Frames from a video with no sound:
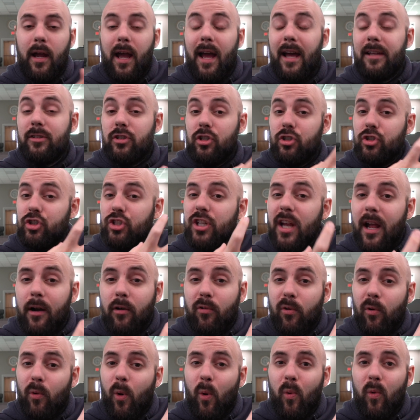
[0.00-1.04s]
as a
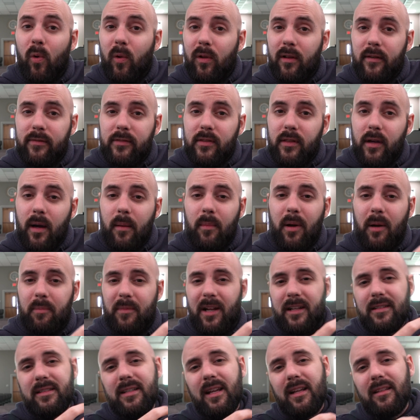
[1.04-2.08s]
general rule of thumb, I'm
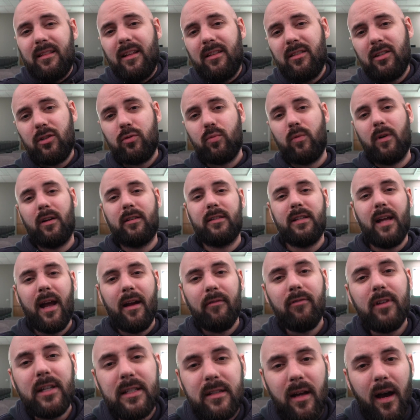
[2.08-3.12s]
not saying that this works
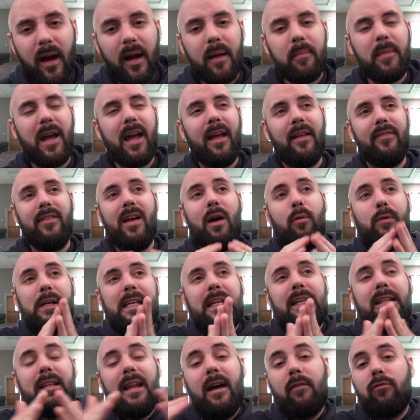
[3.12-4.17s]
every time and that we
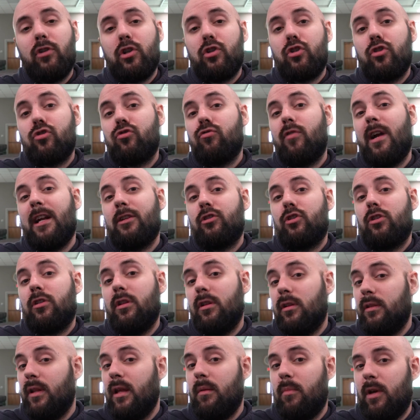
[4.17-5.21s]
can never stretch the
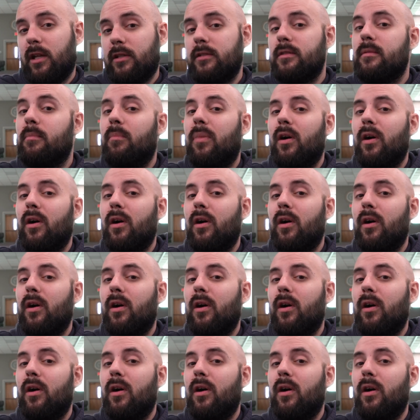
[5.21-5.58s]
limits,